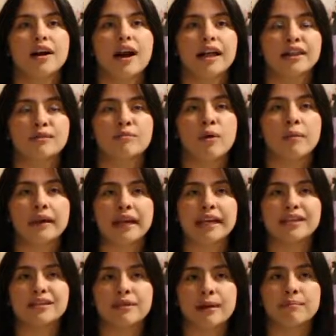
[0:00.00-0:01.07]
at the moment
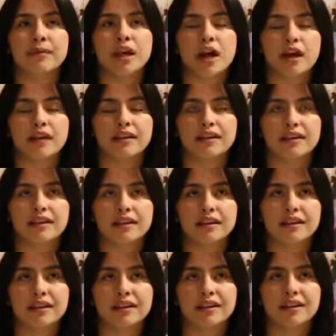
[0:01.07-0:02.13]
I'm not
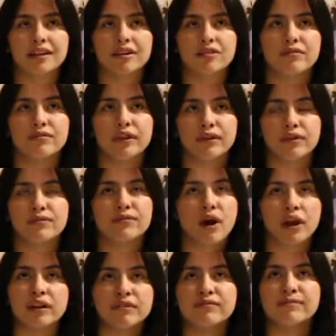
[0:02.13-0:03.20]
very
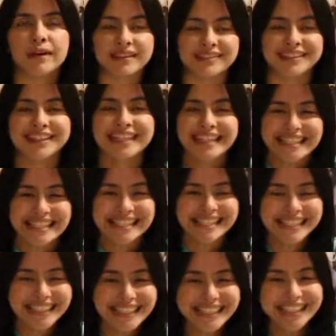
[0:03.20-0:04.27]
fond of Mexicans?